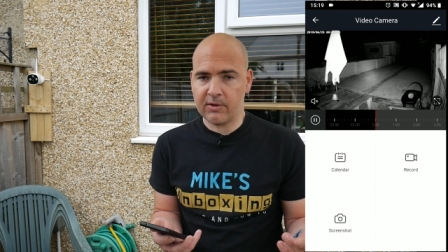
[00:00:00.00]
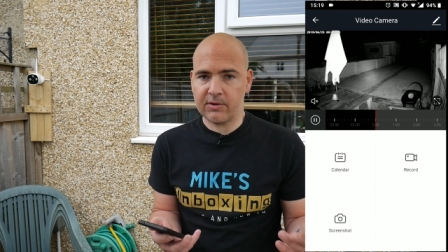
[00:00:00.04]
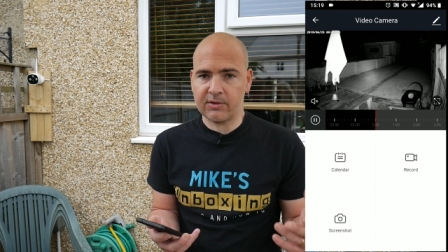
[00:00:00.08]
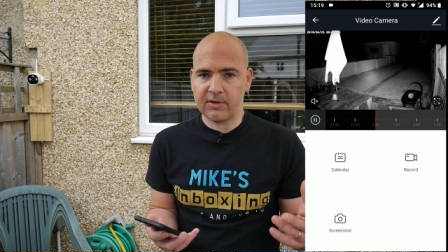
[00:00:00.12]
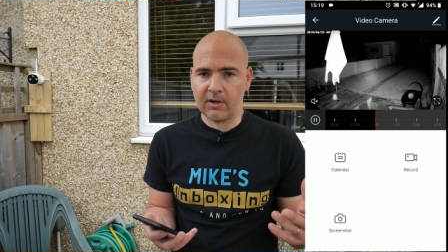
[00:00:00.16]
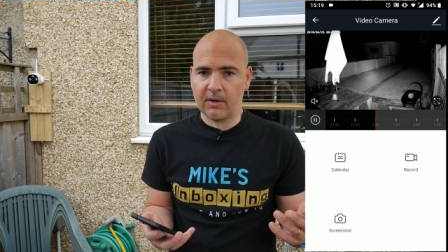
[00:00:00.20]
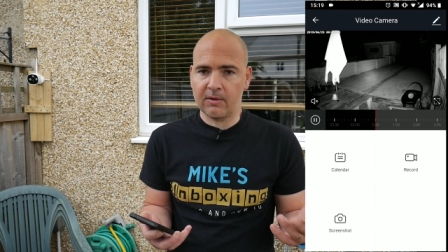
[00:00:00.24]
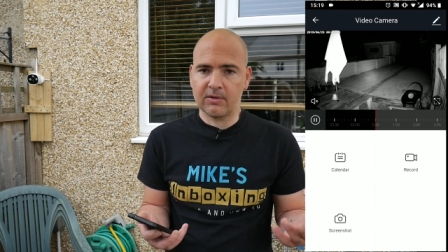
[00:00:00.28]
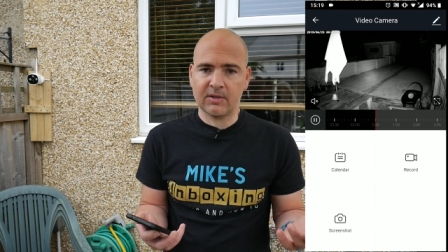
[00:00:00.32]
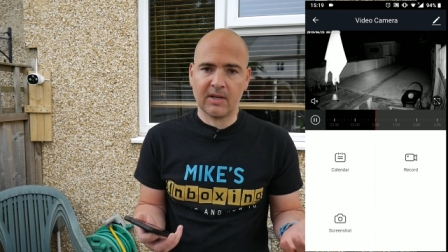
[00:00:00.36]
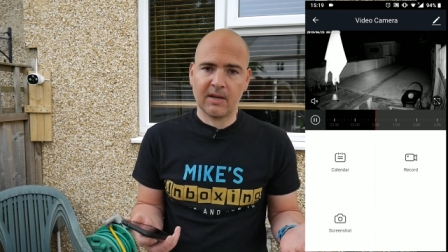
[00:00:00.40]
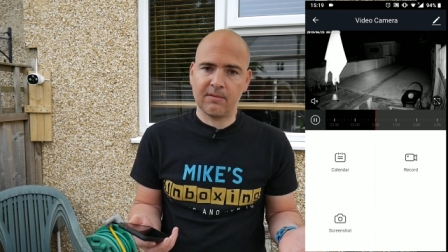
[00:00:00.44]

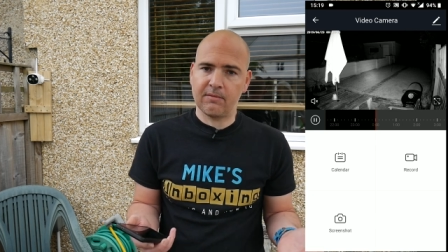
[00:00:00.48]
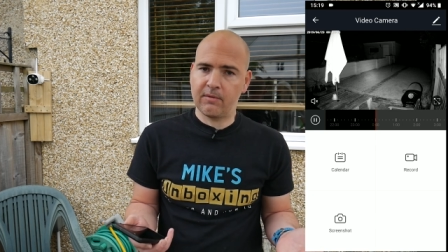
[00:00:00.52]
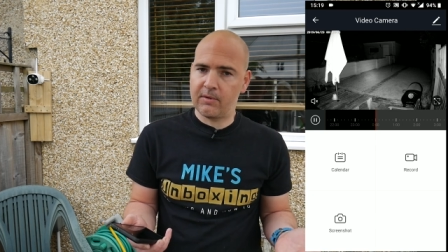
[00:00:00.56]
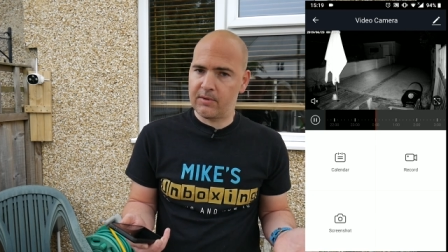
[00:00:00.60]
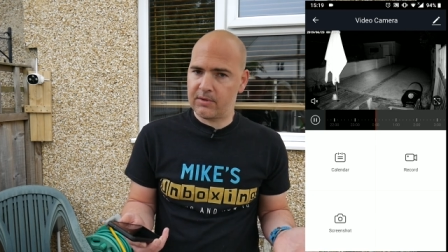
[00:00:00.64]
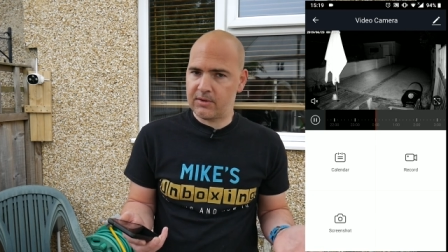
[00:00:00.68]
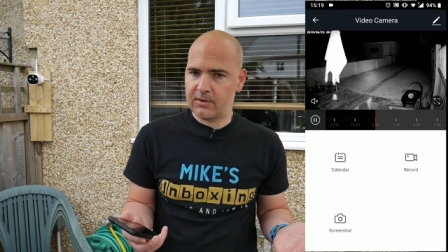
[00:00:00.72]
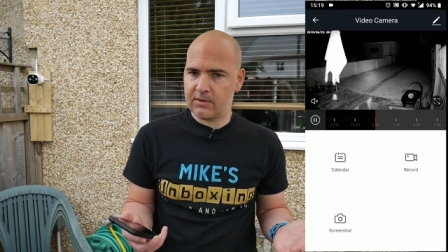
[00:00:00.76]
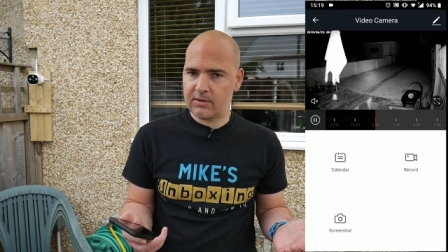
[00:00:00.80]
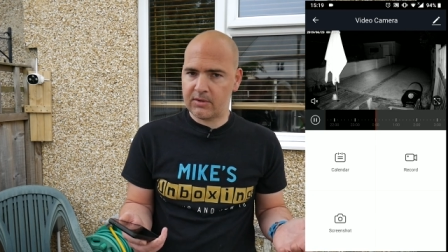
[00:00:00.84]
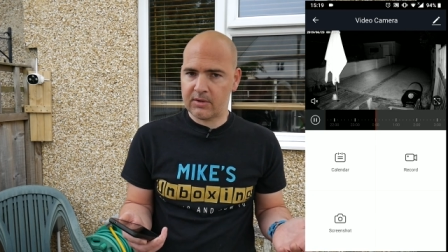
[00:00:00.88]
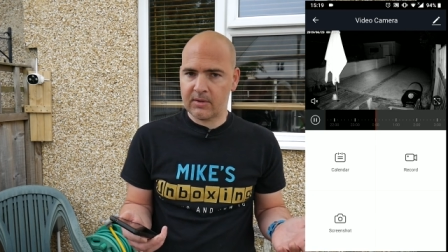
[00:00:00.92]
So say for
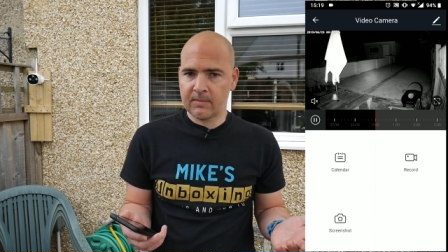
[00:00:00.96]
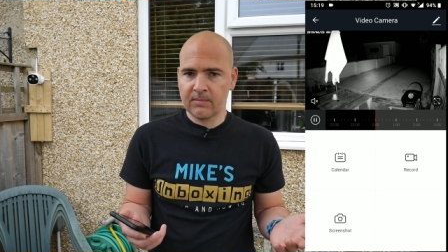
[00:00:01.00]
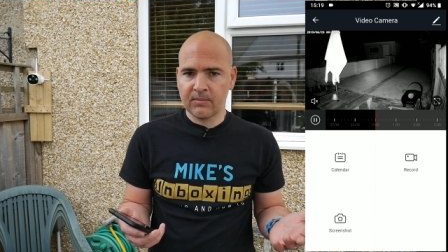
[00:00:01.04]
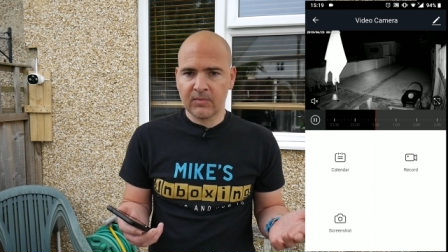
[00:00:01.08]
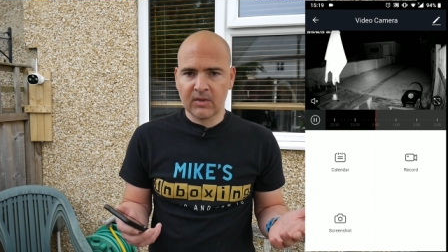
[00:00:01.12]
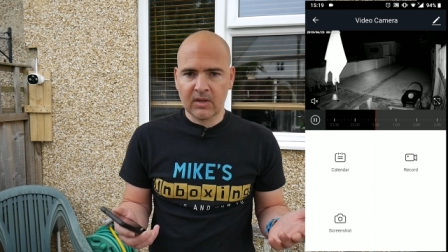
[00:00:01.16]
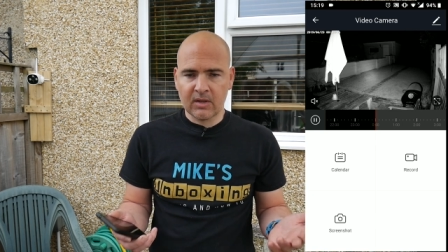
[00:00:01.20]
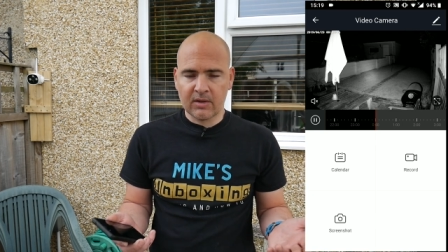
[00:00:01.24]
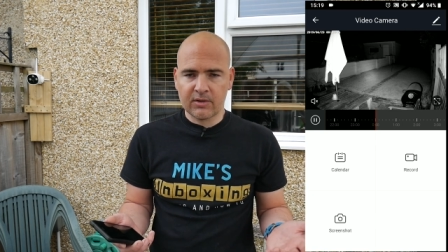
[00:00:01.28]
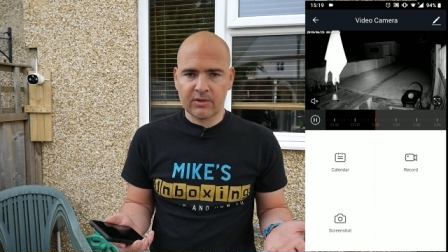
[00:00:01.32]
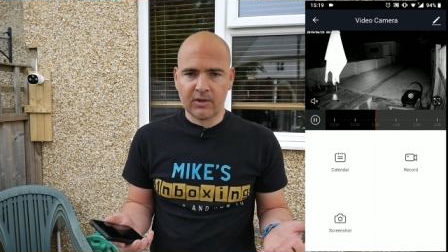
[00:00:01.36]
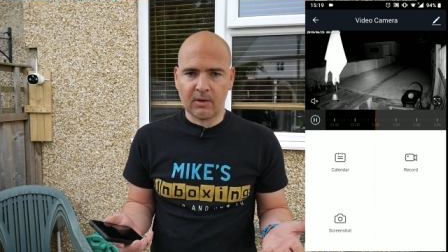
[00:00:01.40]
instance
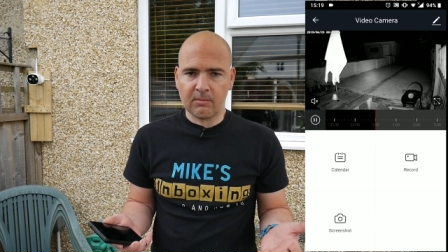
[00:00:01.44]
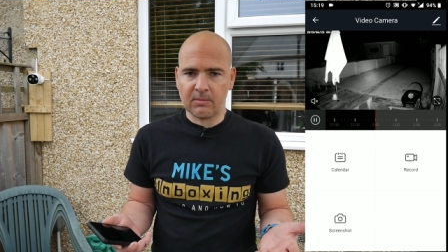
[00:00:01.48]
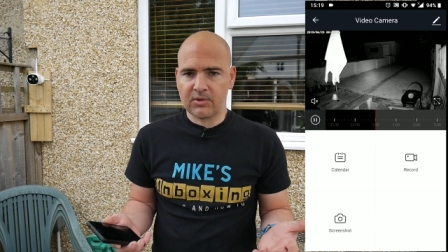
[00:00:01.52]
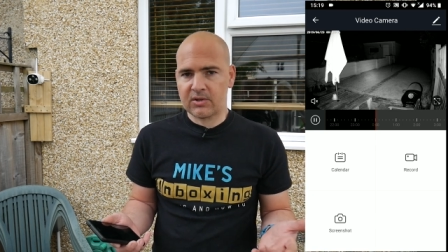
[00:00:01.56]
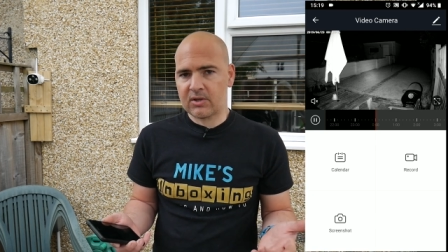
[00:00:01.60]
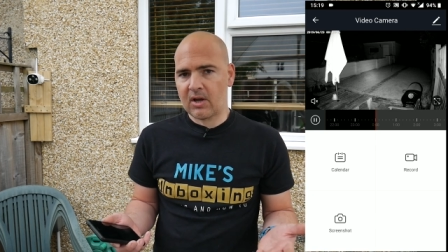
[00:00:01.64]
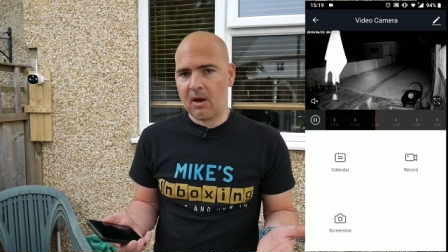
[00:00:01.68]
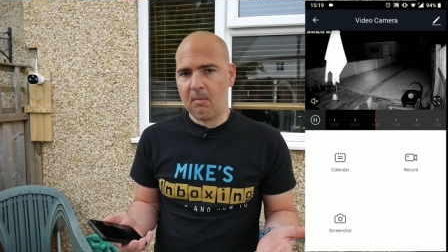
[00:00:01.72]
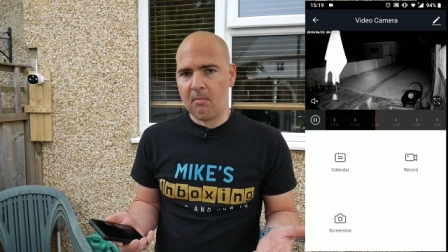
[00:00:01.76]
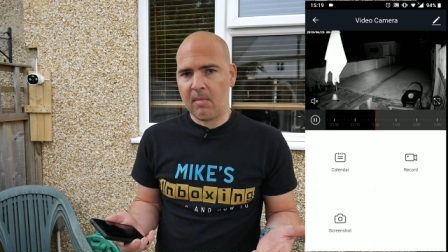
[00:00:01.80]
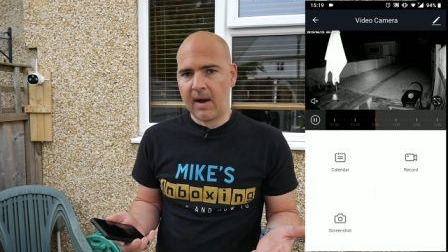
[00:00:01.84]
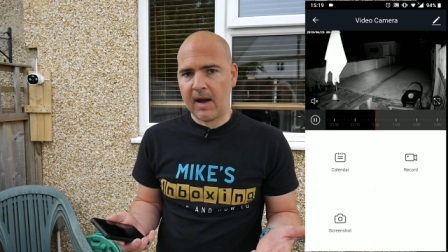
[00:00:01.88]
some
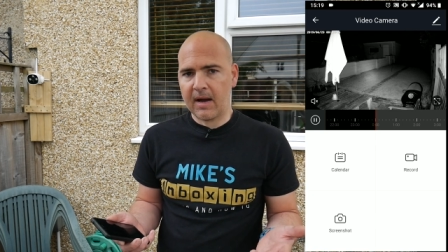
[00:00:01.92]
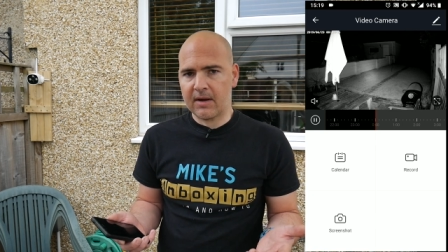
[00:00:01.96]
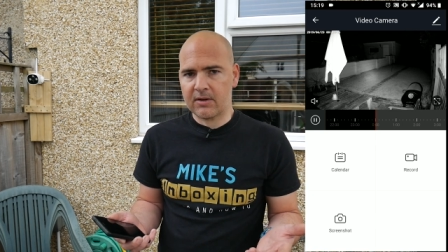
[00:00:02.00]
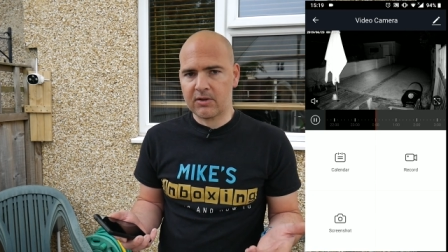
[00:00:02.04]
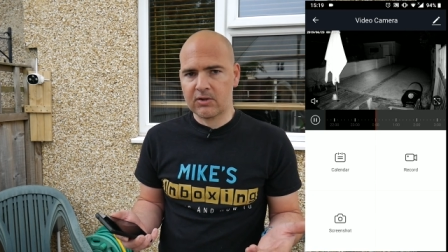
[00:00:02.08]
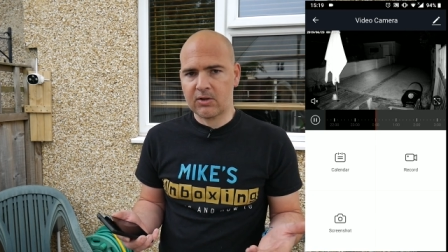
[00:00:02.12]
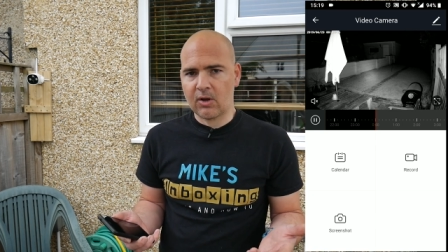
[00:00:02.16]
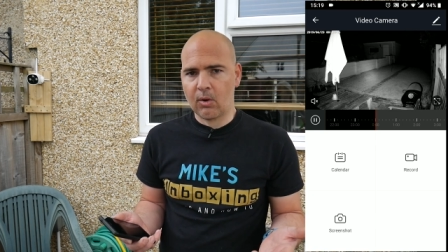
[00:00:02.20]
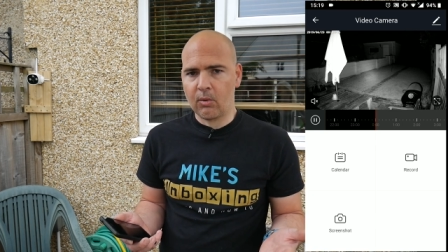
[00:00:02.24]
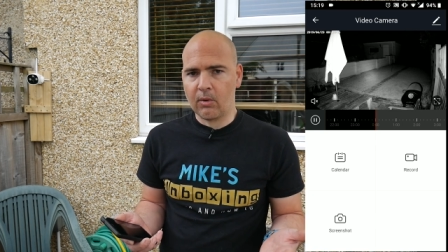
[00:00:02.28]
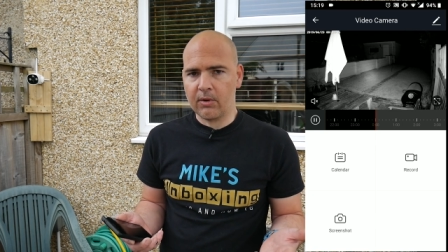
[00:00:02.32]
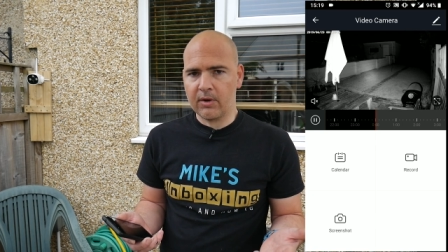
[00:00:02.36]
scumbag
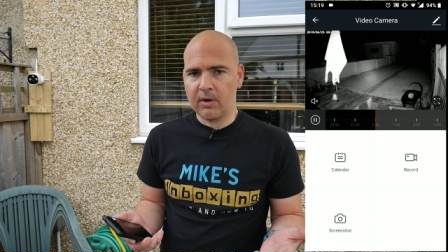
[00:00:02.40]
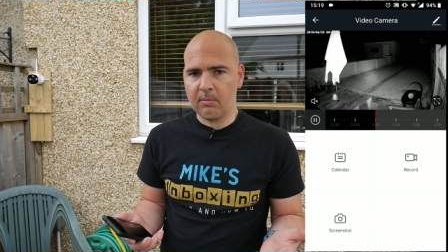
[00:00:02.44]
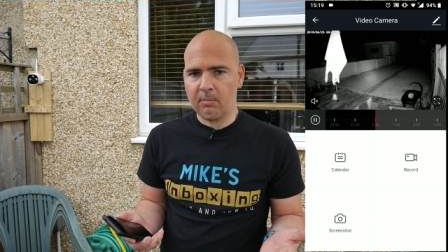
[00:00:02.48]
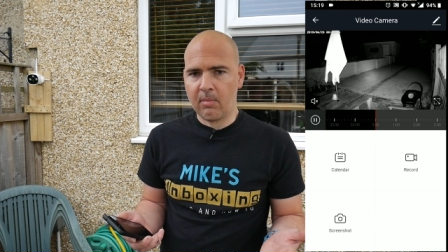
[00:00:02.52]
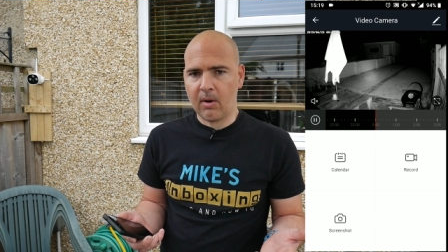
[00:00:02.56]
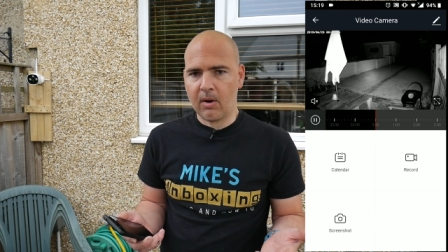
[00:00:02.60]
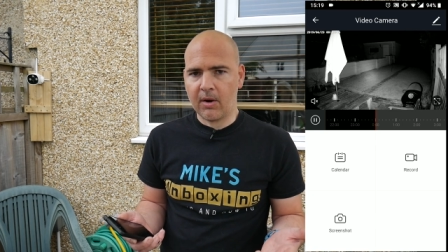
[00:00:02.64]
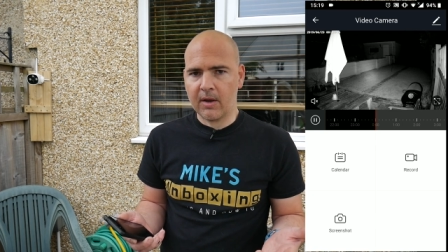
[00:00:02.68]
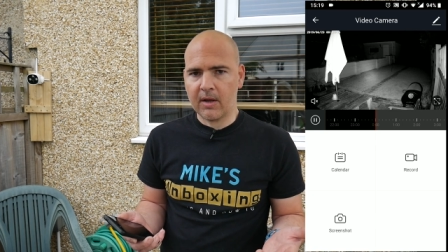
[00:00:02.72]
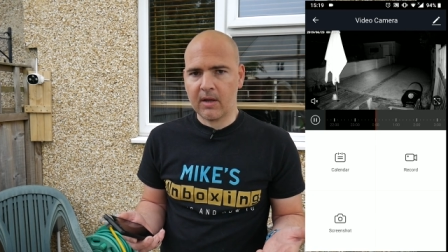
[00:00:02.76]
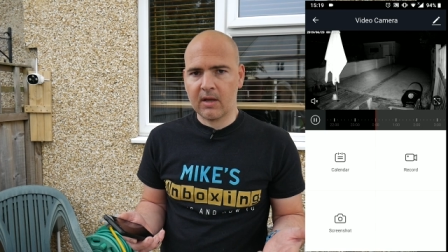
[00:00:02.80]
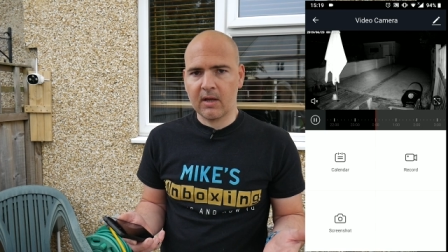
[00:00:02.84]
stole on your
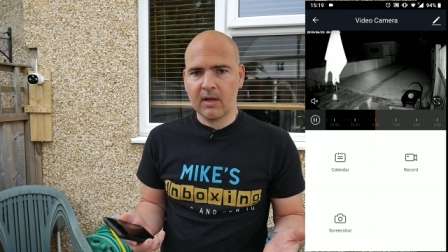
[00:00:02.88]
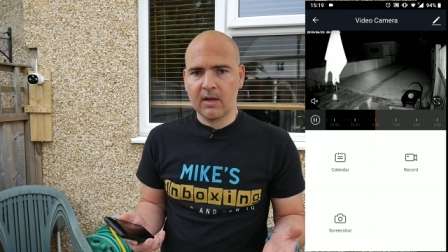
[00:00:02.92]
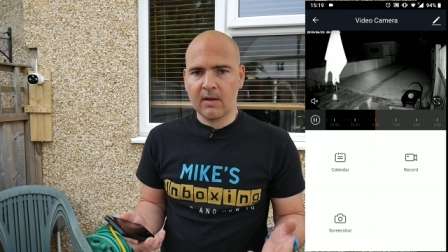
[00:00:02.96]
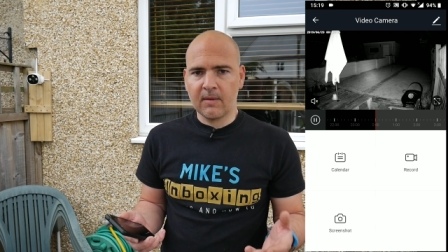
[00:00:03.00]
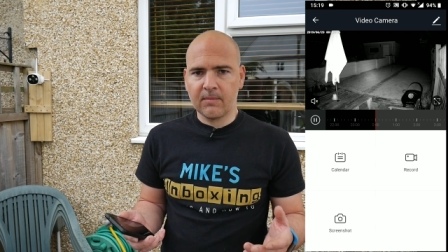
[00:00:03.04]
bike